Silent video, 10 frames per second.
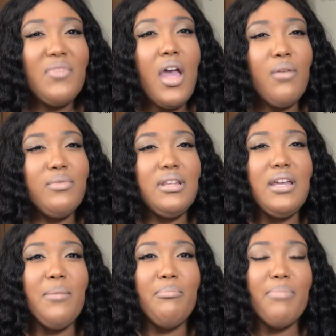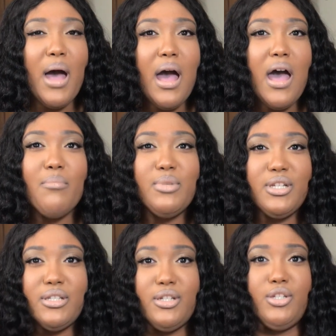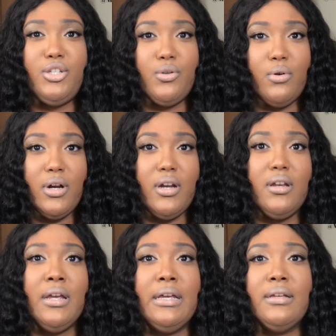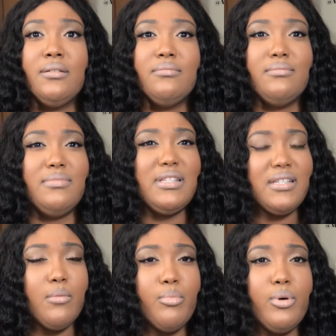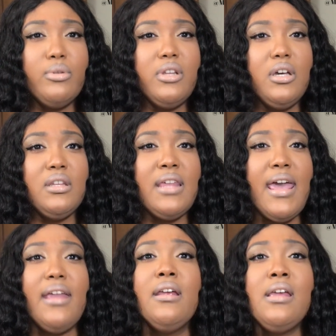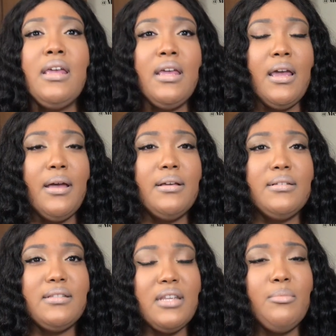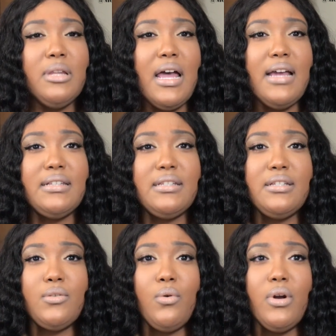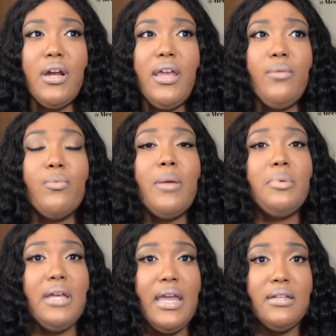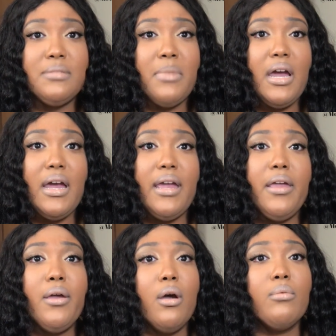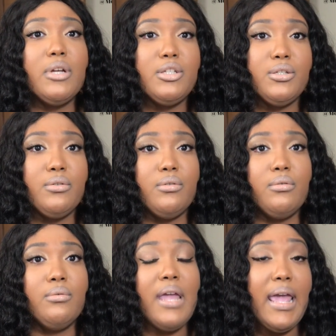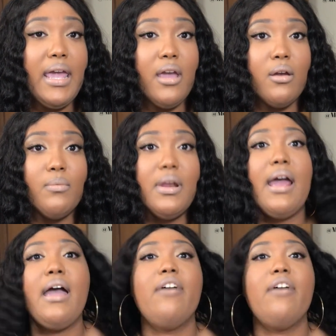not really a bob, just a short simple look that symbolizes, or it replicates my original hair when I